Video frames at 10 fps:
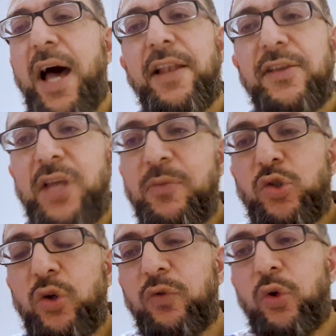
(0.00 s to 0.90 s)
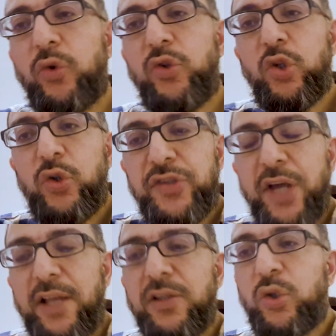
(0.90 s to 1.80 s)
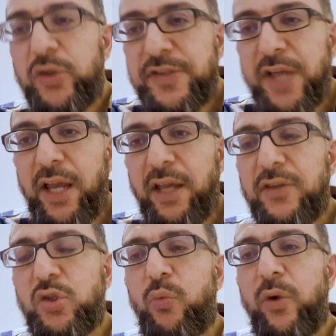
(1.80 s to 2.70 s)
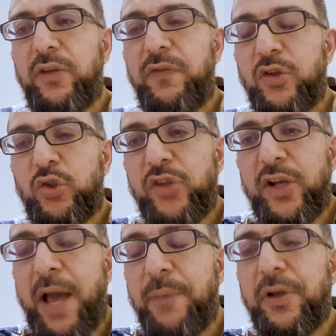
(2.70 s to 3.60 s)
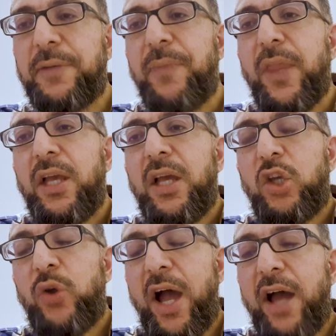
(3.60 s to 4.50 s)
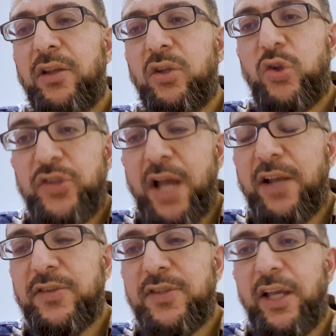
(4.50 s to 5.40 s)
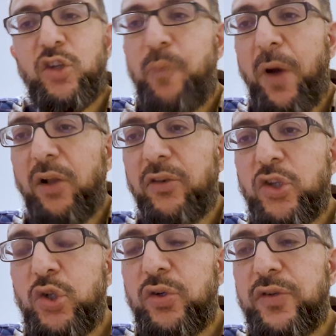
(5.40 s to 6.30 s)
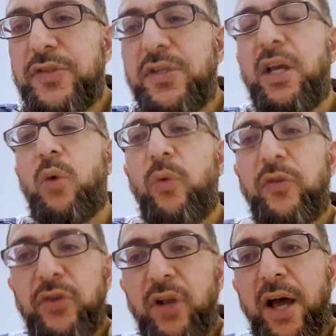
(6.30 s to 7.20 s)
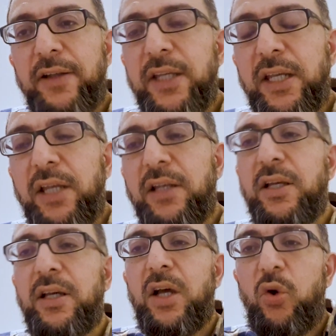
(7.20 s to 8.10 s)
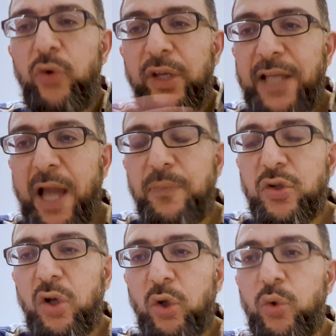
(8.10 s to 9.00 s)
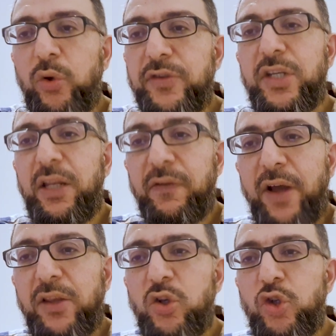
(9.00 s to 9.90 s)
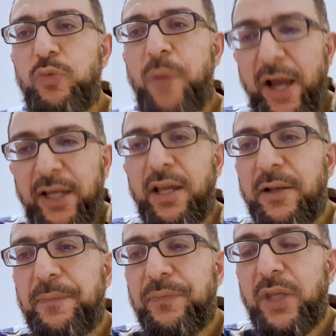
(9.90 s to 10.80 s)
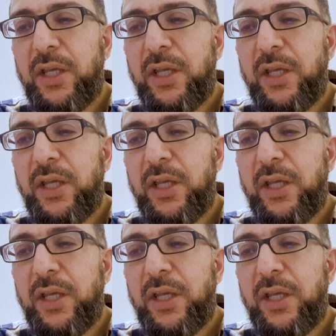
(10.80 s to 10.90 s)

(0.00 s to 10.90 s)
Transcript: And the same is true, of course, in the Crusade. In the Crusades, when the first Crusade happened, you had the Crusaders expel the Jews. When Salah ad-Din recaptured Al-Quds, he invited Jews back in.